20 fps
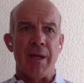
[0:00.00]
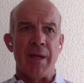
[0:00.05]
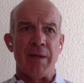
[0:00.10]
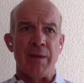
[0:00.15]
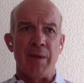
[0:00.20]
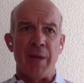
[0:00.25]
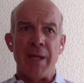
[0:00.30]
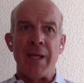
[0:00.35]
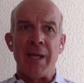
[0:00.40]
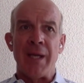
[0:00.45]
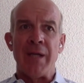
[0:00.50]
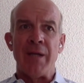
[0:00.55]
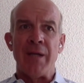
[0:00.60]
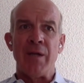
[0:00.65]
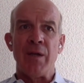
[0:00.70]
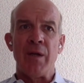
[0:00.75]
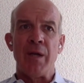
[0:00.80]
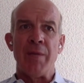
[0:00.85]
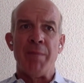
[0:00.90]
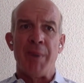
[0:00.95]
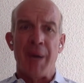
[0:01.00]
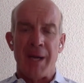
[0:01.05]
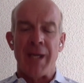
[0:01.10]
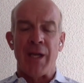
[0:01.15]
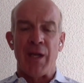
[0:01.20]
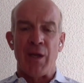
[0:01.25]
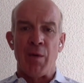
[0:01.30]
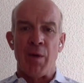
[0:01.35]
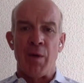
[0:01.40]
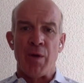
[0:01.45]
In mining,
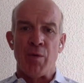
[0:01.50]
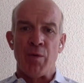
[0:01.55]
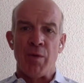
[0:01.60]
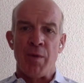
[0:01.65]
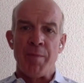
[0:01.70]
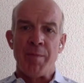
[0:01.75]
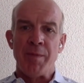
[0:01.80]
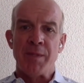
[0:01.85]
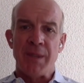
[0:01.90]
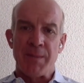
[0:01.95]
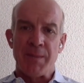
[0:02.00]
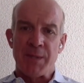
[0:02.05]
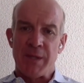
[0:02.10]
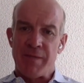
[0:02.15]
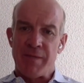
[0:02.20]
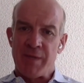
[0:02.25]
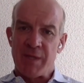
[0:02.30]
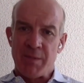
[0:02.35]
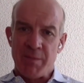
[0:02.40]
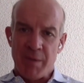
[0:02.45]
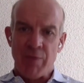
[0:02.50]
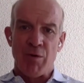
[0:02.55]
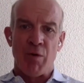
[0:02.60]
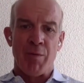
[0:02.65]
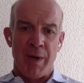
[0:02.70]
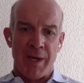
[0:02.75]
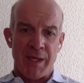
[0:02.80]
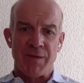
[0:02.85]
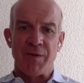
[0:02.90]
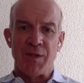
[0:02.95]
you own all the subsurface mineral
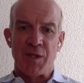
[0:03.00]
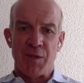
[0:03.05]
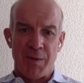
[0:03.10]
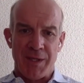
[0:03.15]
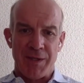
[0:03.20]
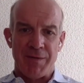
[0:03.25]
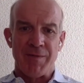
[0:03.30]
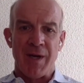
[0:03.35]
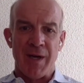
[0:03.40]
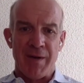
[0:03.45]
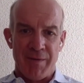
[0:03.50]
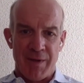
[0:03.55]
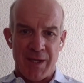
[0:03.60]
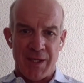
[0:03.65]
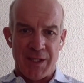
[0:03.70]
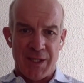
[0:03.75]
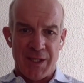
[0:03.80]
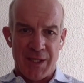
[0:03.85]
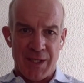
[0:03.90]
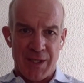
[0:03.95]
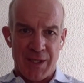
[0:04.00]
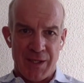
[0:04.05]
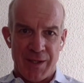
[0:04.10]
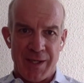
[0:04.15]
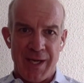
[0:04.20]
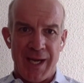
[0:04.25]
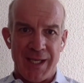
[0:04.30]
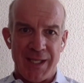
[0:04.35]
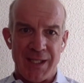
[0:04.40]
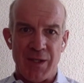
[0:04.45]
rights for 25 years. In
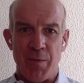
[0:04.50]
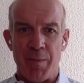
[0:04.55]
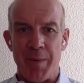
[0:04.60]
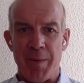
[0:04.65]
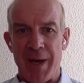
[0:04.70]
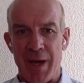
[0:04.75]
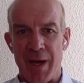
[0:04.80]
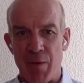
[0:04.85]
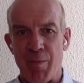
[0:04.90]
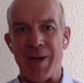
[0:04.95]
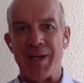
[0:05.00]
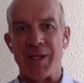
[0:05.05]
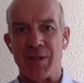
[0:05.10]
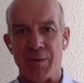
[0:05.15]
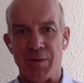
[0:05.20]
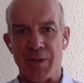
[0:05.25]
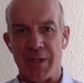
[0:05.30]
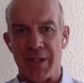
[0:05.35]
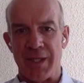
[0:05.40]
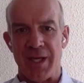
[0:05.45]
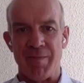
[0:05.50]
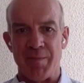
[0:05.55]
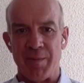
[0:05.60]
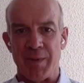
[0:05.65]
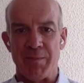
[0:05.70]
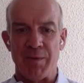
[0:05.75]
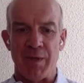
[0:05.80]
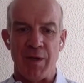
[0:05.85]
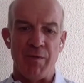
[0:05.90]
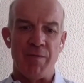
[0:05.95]
our case, you pay a rental to the
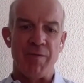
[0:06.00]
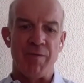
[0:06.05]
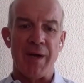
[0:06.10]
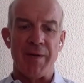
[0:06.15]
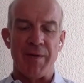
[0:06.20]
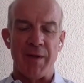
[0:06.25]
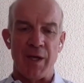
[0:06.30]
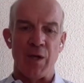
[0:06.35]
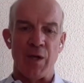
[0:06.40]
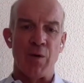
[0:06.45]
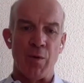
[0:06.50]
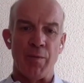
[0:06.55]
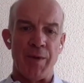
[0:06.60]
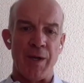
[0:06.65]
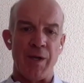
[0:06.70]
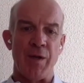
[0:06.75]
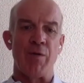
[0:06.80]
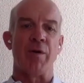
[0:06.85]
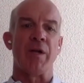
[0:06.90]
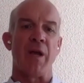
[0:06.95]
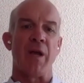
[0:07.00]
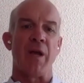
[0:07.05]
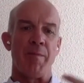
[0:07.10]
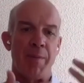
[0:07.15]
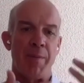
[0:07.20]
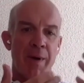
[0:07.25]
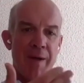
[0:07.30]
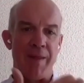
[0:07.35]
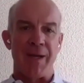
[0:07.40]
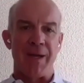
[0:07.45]
government. So you find the gold, then you've got to go
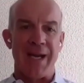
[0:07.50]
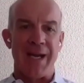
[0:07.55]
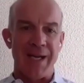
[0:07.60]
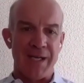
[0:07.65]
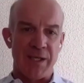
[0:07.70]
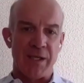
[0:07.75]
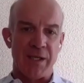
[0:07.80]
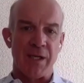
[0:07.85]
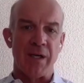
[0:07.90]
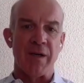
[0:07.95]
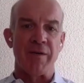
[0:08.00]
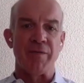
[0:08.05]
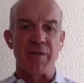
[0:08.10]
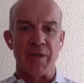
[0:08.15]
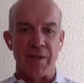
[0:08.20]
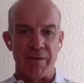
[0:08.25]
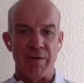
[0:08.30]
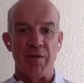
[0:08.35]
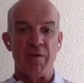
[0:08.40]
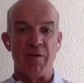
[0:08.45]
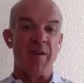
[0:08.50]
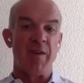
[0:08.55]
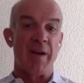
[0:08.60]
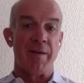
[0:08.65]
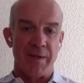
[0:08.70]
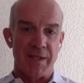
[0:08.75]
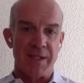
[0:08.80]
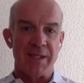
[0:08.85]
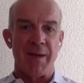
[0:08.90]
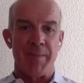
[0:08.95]
and buy the land after you
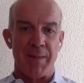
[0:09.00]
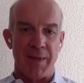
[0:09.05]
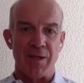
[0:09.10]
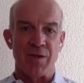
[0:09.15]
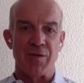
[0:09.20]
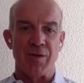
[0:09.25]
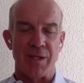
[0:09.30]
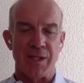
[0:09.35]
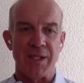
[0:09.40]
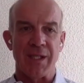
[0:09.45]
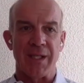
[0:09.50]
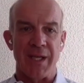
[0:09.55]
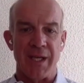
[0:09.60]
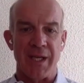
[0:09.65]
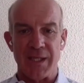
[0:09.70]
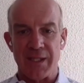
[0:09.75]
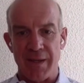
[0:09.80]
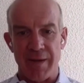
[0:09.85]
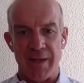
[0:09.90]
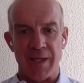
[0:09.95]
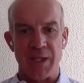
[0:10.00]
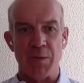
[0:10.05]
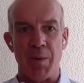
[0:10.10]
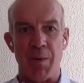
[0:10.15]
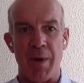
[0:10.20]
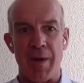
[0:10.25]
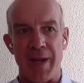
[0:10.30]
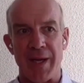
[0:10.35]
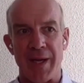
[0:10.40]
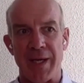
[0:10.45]
find there's something interesting there. So
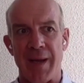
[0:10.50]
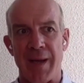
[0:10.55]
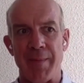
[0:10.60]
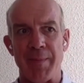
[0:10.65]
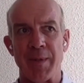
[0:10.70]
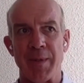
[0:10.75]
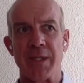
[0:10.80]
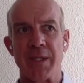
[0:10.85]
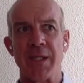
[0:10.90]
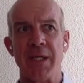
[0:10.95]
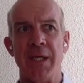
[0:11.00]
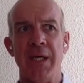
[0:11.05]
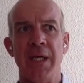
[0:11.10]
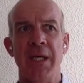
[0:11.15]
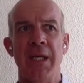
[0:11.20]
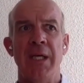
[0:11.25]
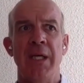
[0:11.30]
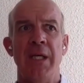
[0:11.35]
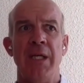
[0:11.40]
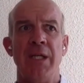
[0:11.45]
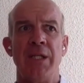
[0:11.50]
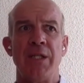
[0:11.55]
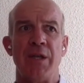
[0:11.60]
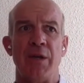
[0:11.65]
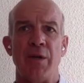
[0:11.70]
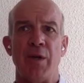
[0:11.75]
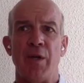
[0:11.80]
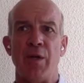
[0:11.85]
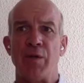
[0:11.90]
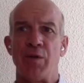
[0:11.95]
that's why that happens.
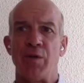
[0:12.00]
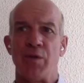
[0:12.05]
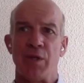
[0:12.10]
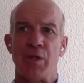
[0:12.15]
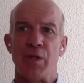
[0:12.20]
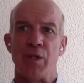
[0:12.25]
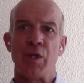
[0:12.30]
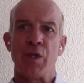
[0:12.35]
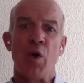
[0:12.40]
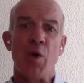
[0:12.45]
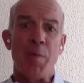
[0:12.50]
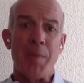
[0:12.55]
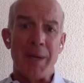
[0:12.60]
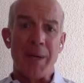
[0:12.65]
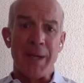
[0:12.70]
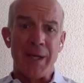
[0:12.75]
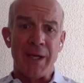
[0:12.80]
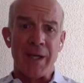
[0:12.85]
So no sort of toll